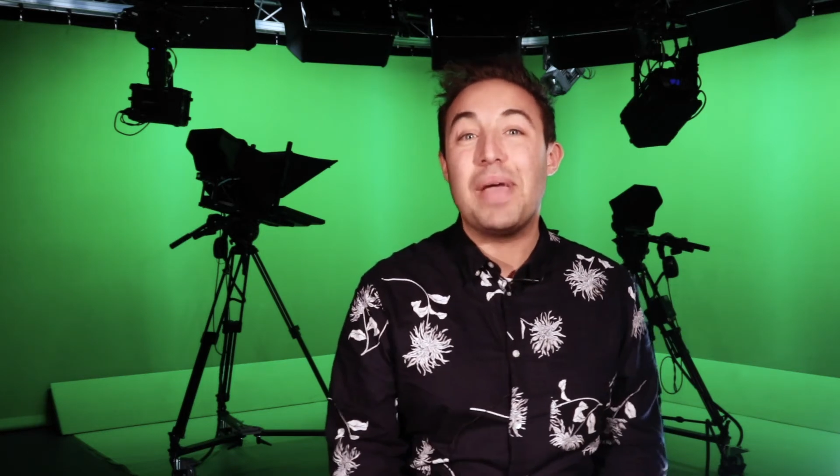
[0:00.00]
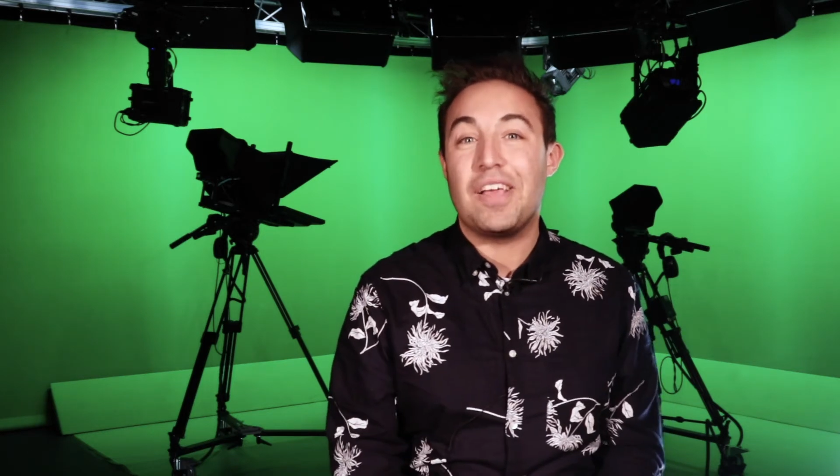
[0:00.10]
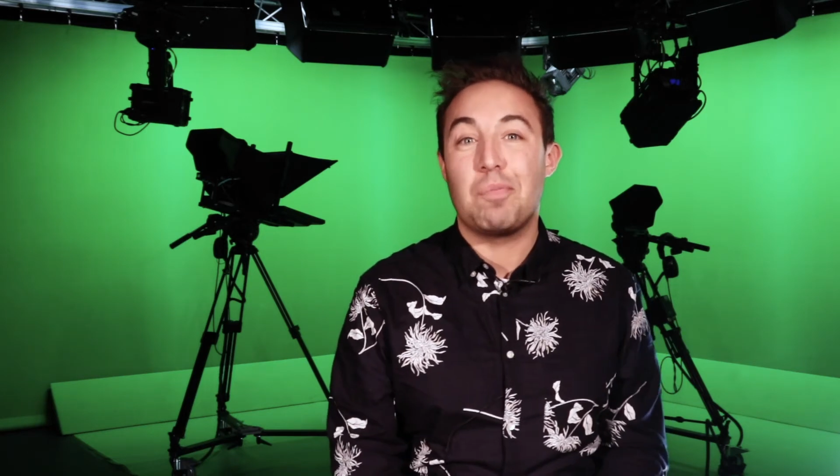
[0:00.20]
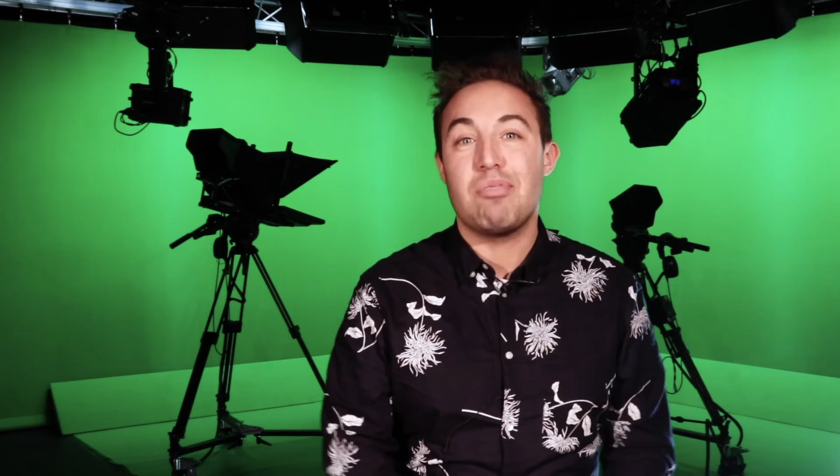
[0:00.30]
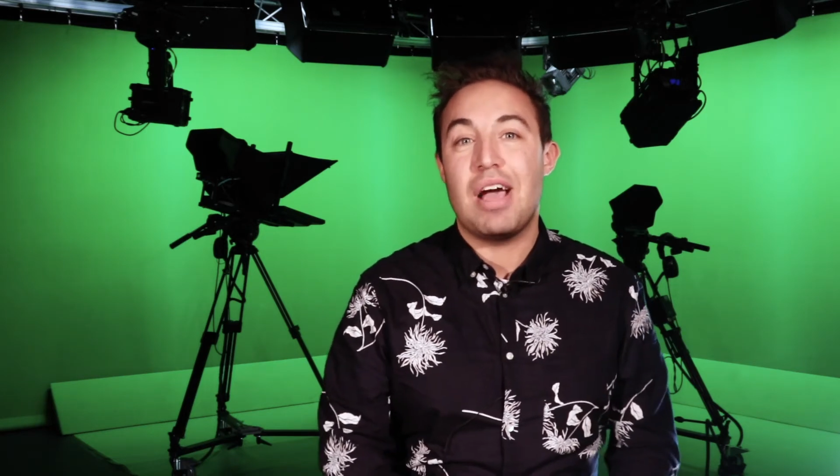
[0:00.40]

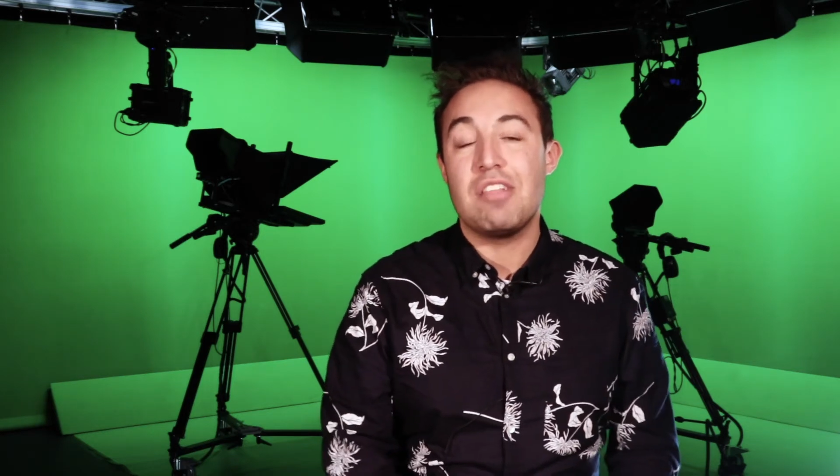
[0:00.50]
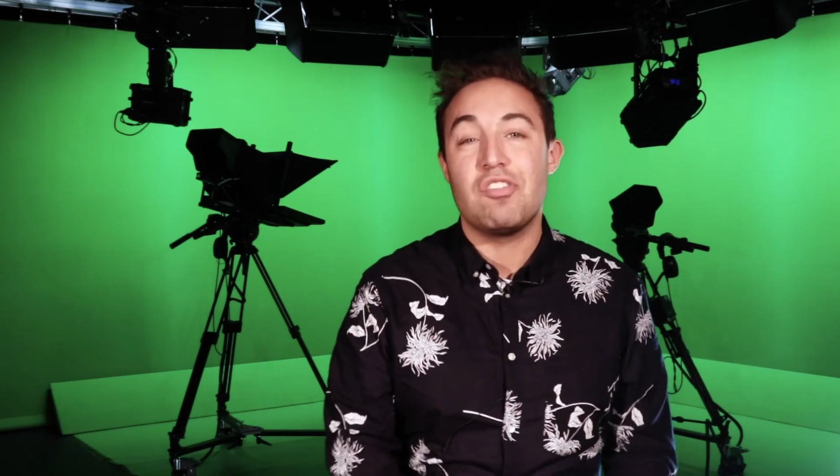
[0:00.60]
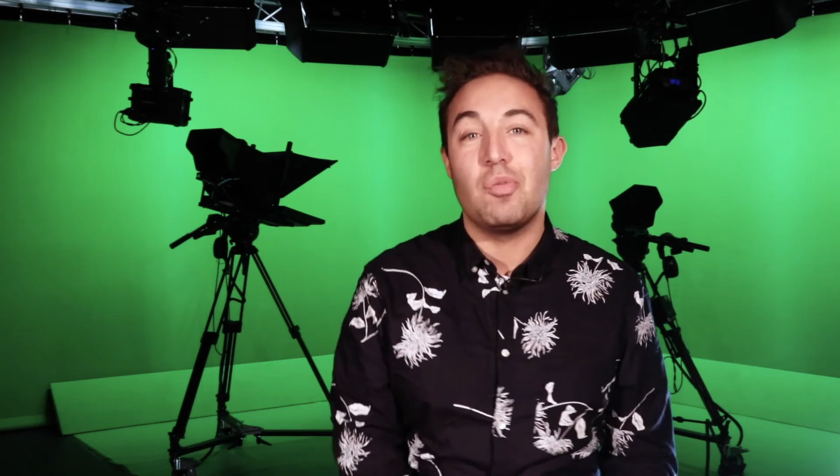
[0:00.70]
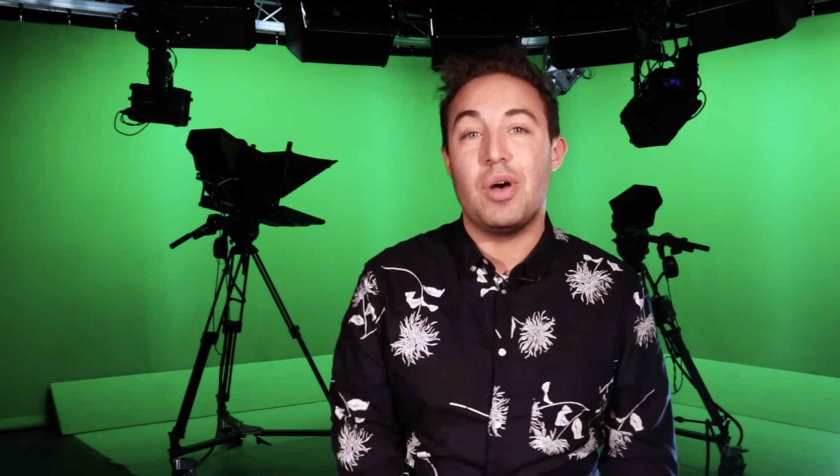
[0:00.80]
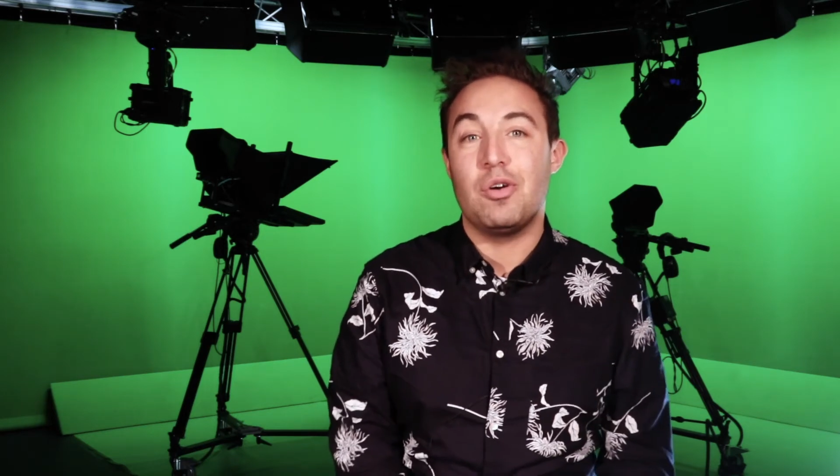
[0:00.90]
biggest
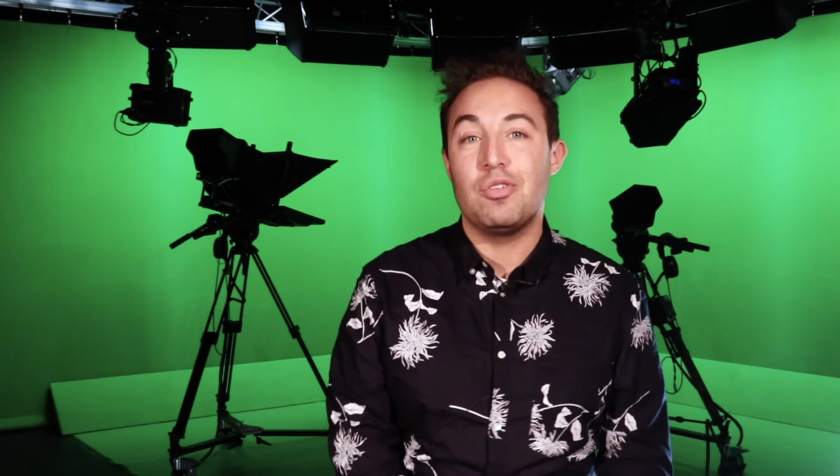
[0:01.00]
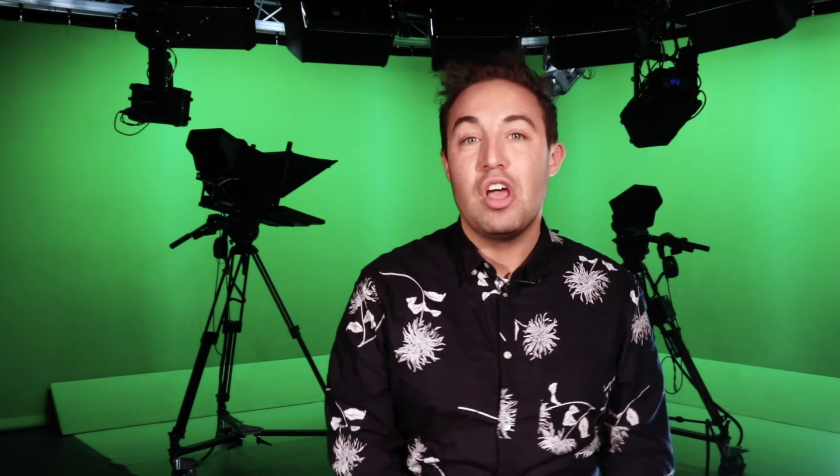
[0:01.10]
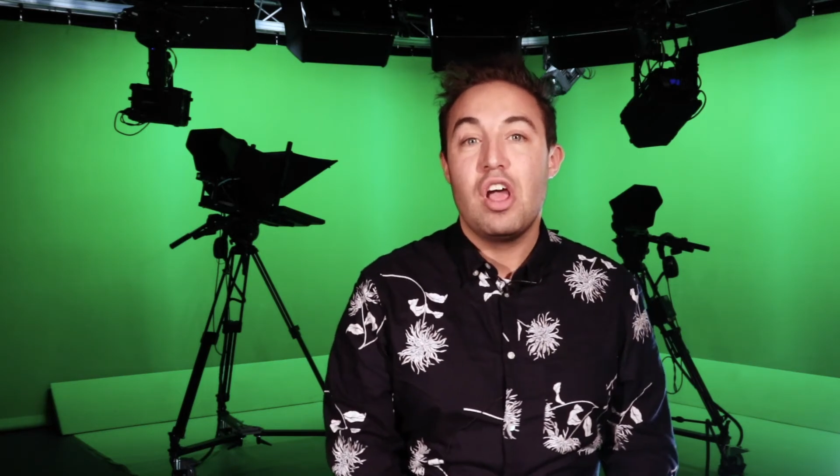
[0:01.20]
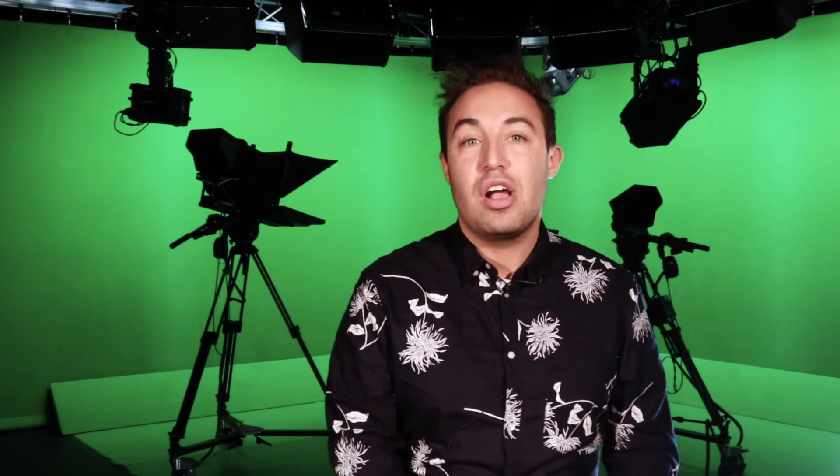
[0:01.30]
brands in the world,